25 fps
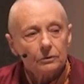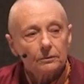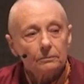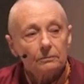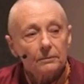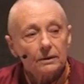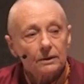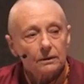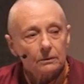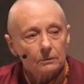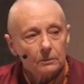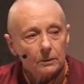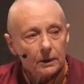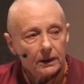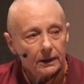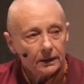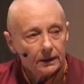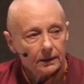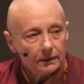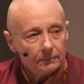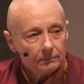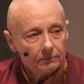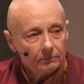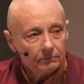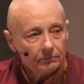the middle way
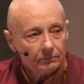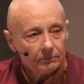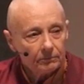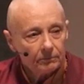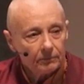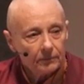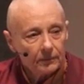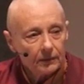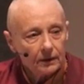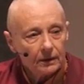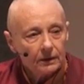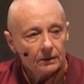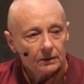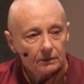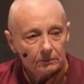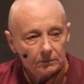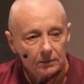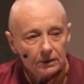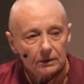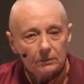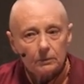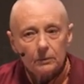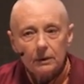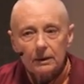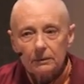
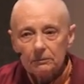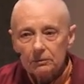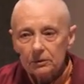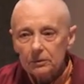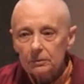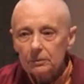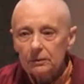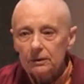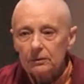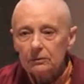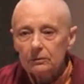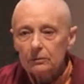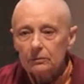between